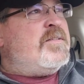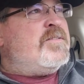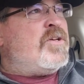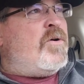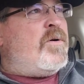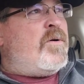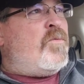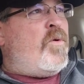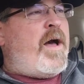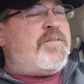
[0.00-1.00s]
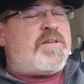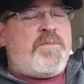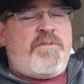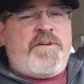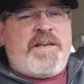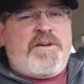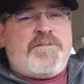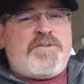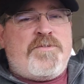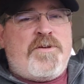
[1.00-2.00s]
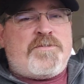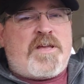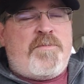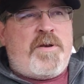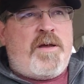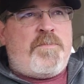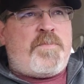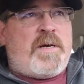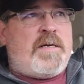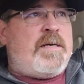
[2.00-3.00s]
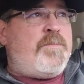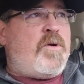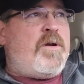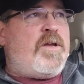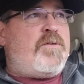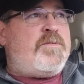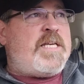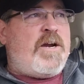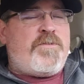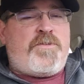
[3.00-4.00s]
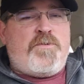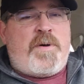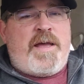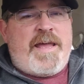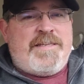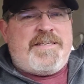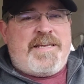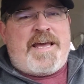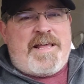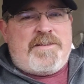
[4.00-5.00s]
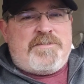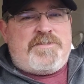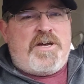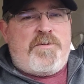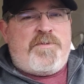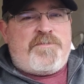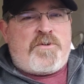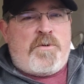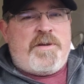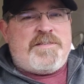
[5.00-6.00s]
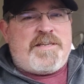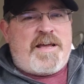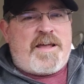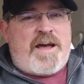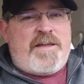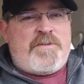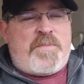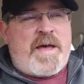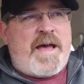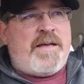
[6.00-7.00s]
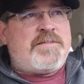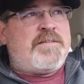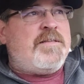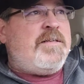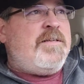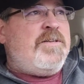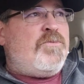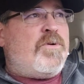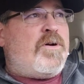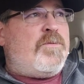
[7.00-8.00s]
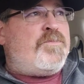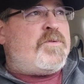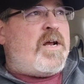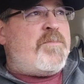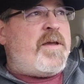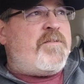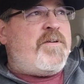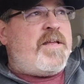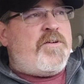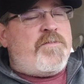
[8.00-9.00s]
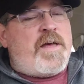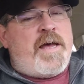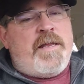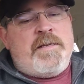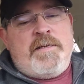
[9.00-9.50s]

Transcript: So we'll have some of the videos on those coming up. I'm going to tear through my 18-gallon tub of coins that I got in the past. We're going to try to make a video of that.